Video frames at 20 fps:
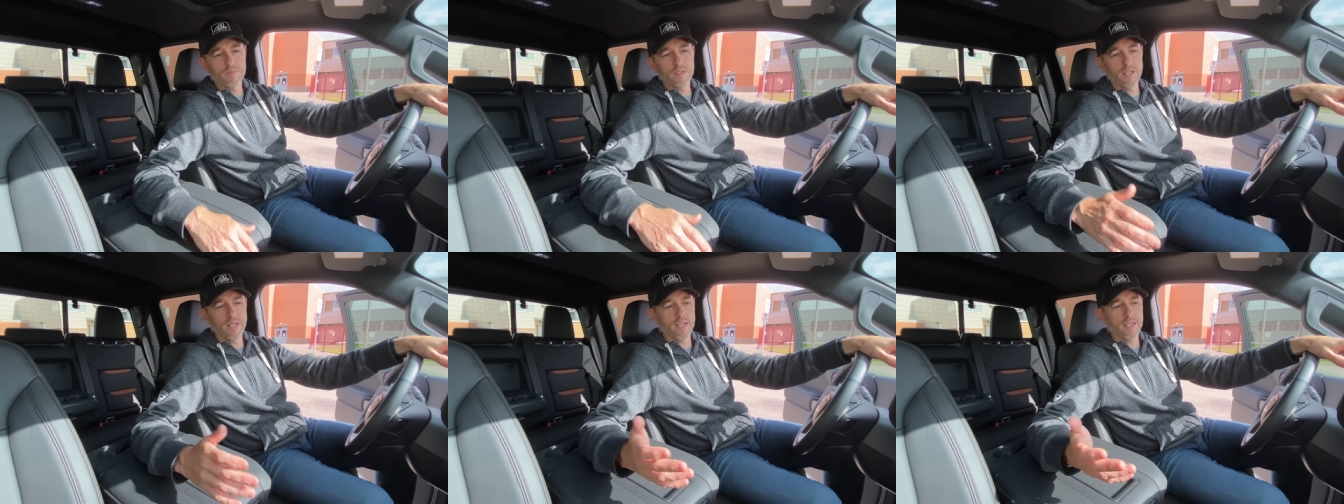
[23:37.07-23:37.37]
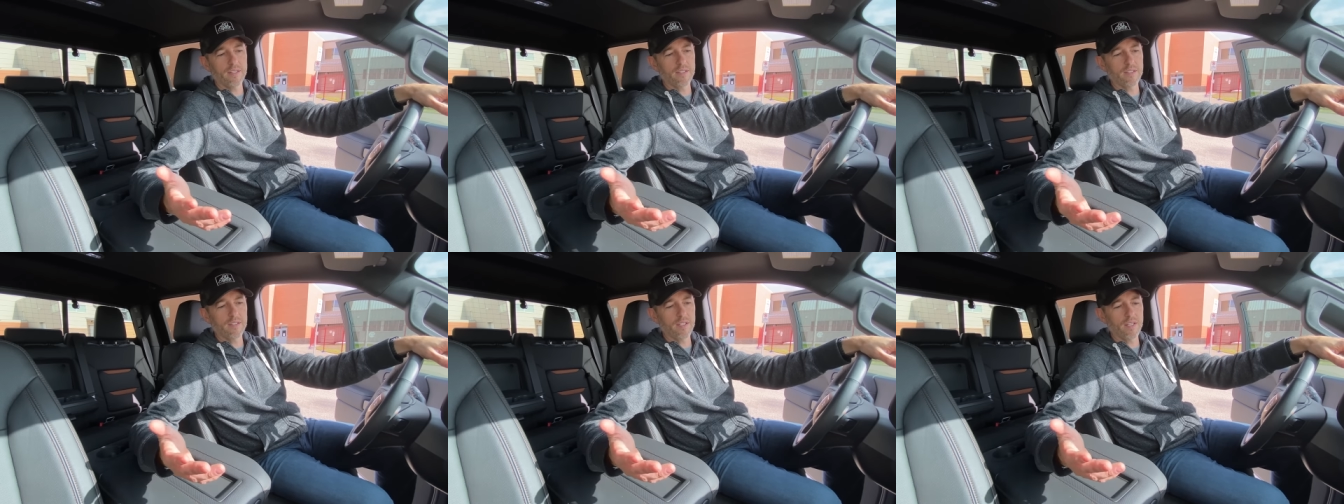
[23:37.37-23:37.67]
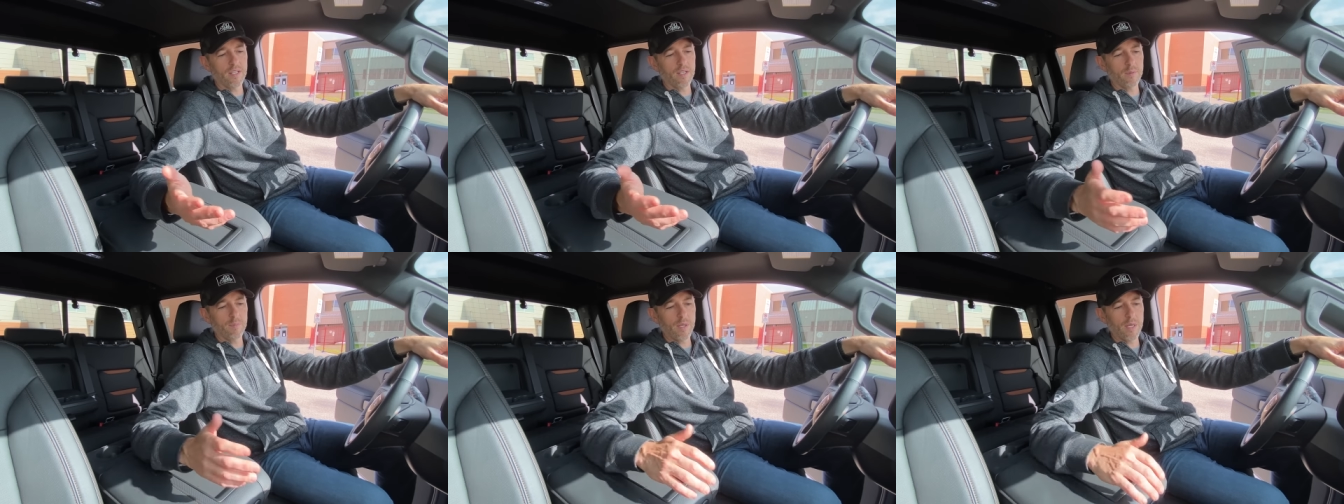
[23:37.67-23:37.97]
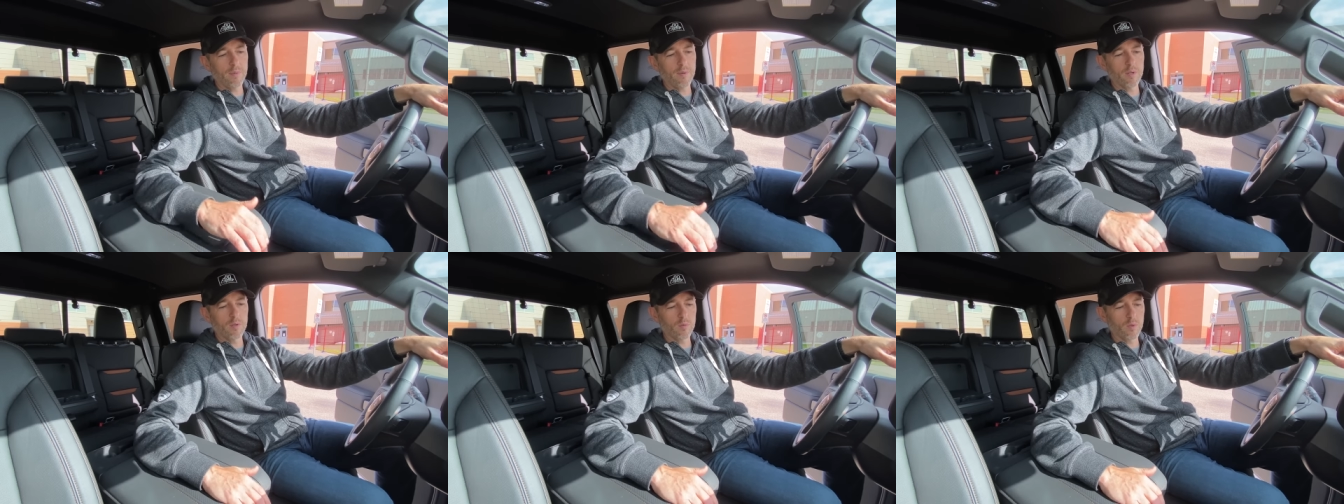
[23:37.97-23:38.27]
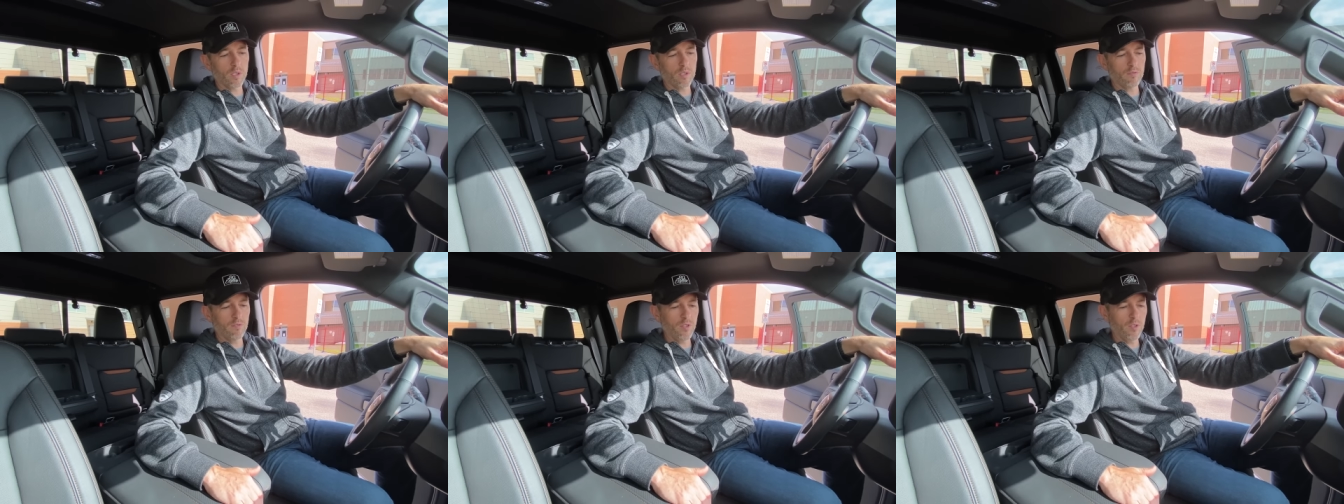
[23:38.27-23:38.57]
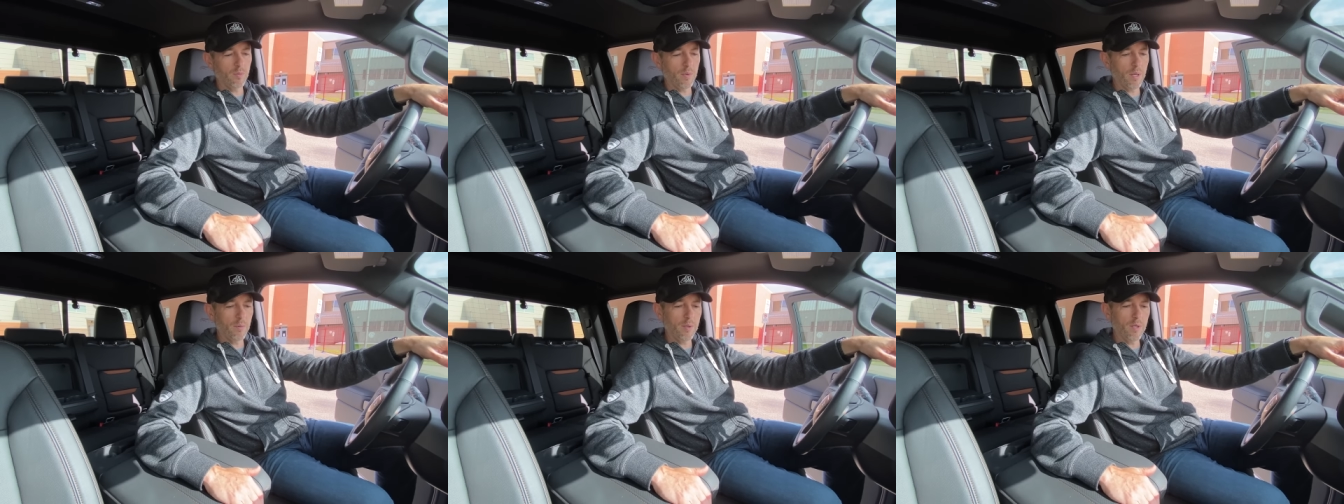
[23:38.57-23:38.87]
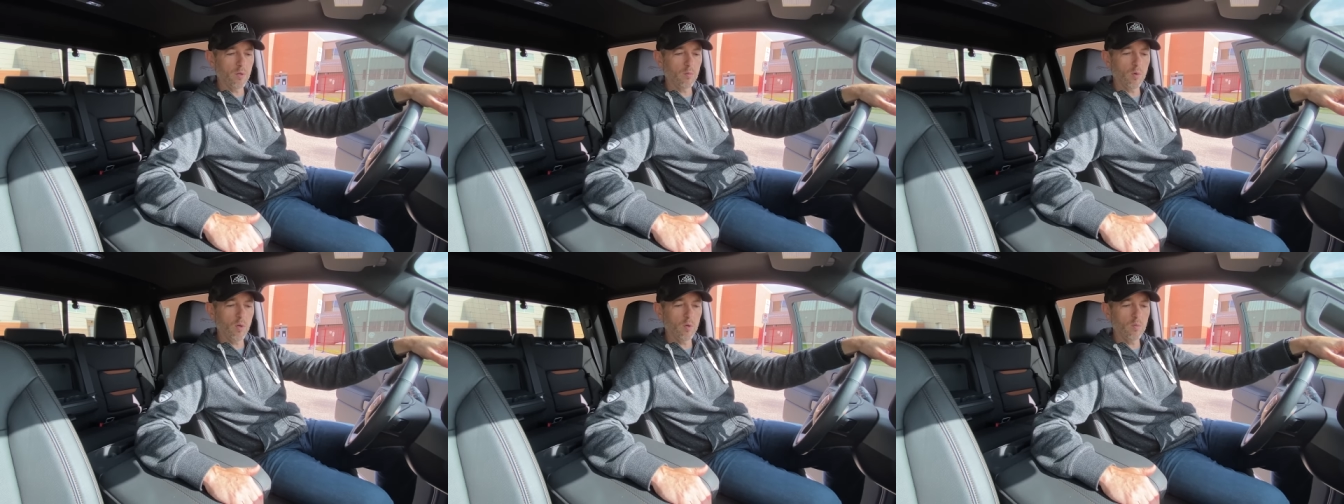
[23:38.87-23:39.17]
And maybe it'll work for you, maybe
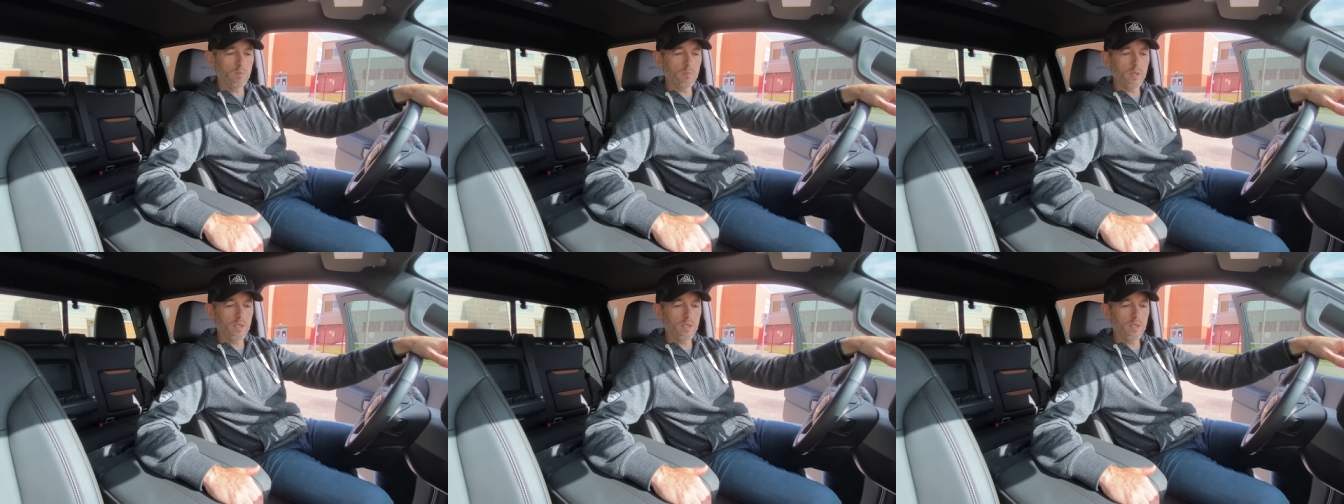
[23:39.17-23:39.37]
it won't,